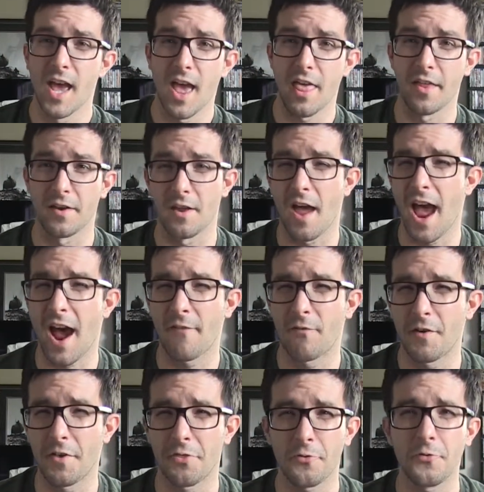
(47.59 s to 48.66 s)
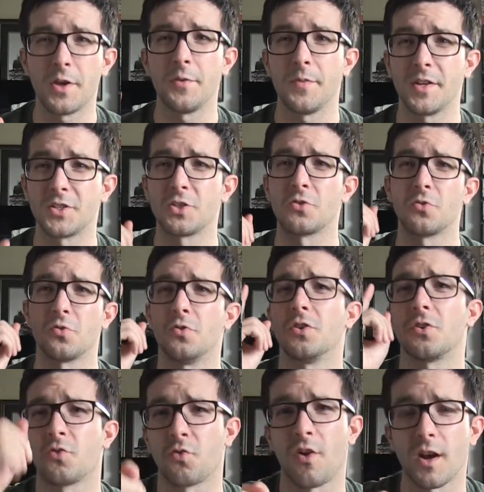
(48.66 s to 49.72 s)
And halfway through, he meets a girl
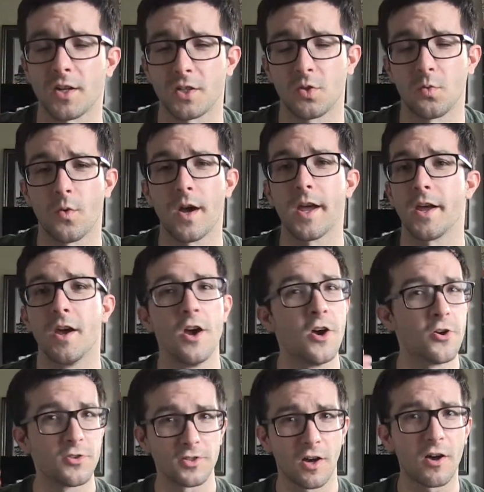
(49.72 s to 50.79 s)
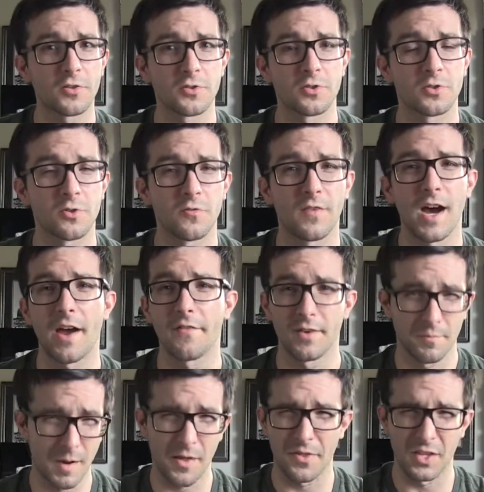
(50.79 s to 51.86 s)
across the way who's also surviving
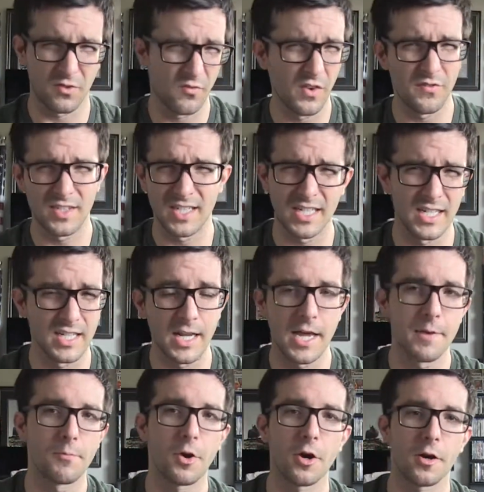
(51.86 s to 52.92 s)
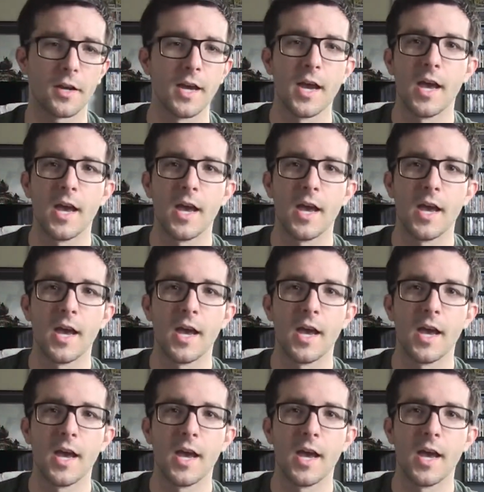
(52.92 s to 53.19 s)
about this 15-day mark.